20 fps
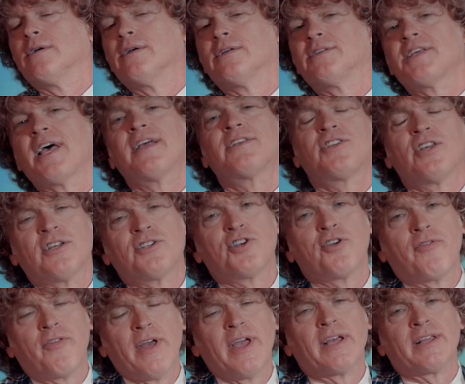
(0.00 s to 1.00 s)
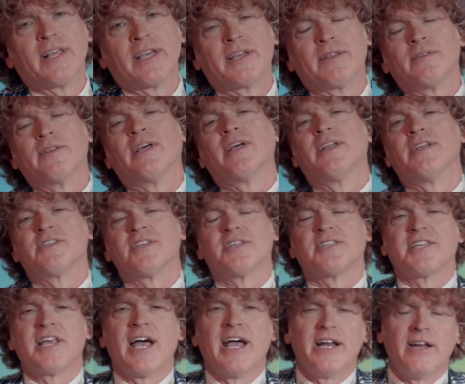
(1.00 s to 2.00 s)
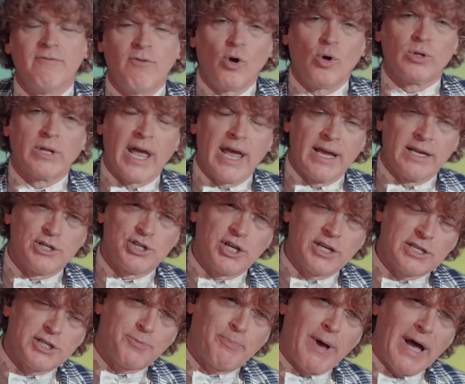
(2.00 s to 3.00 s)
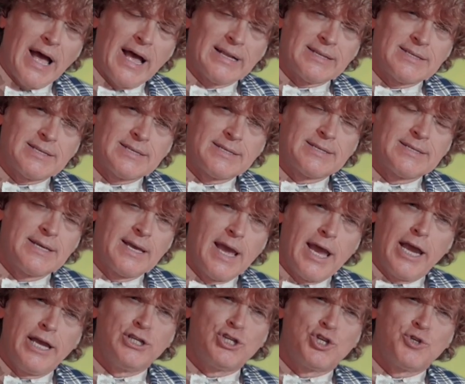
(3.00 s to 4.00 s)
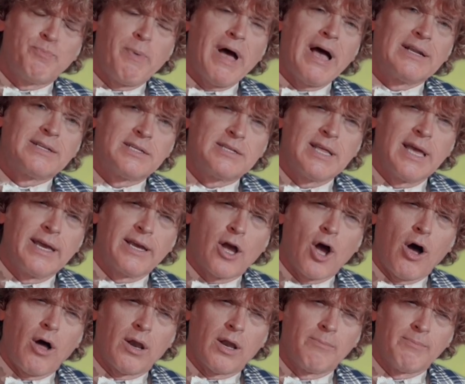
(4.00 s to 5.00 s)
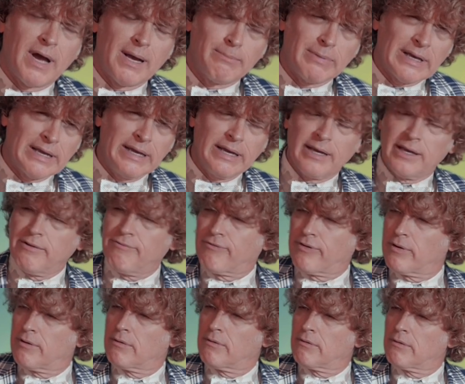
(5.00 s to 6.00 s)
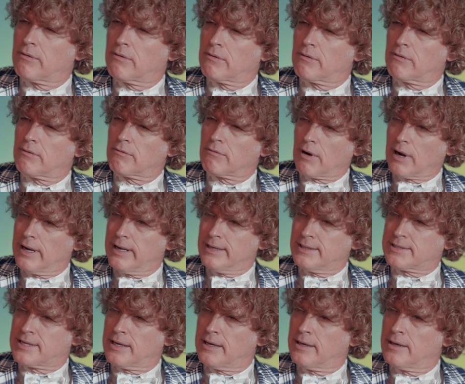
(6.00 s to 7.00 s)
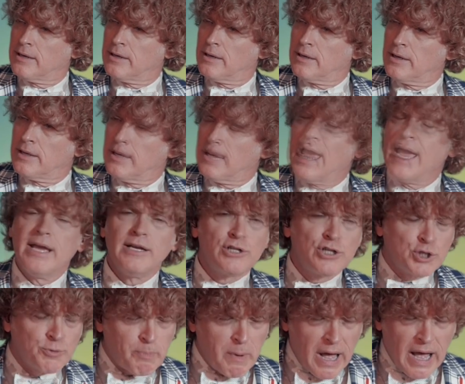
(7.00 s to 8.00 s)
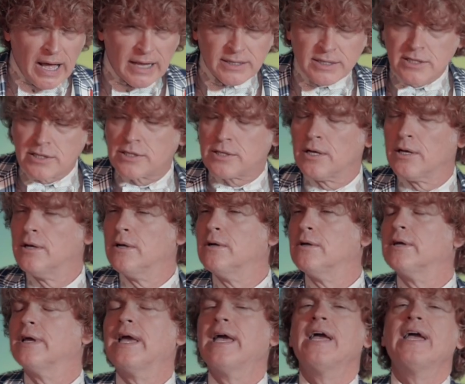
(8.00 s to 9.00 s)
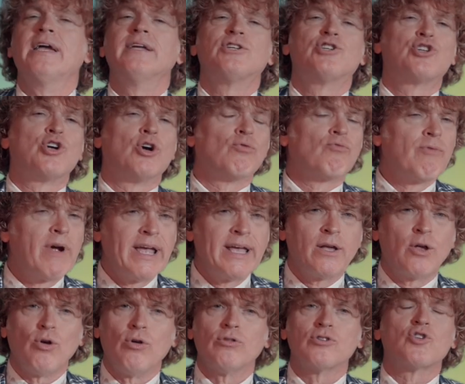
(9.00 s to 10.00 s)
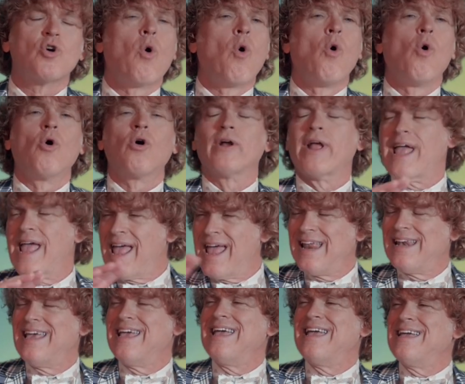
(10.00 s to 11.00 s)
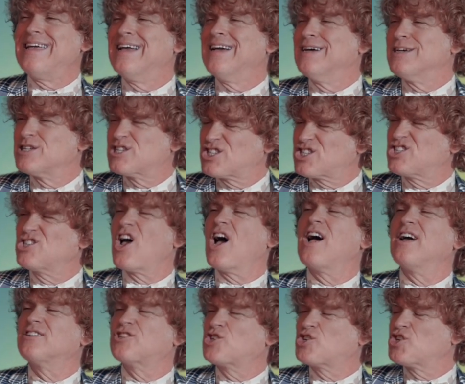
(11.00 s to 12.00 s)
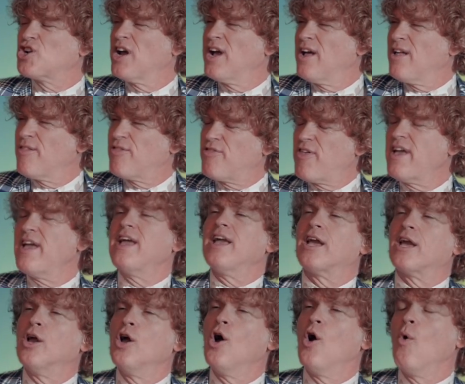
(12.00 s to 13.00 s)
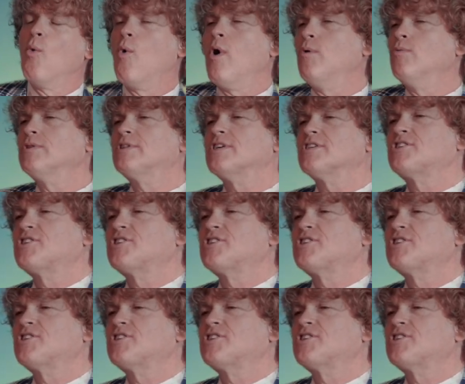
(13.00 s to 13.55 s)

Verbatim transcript: is that such a thing that, that is a sign of old age you get spots age spots they call them I believe mm-hmm. right age spots age wrinkles or any such thing what would the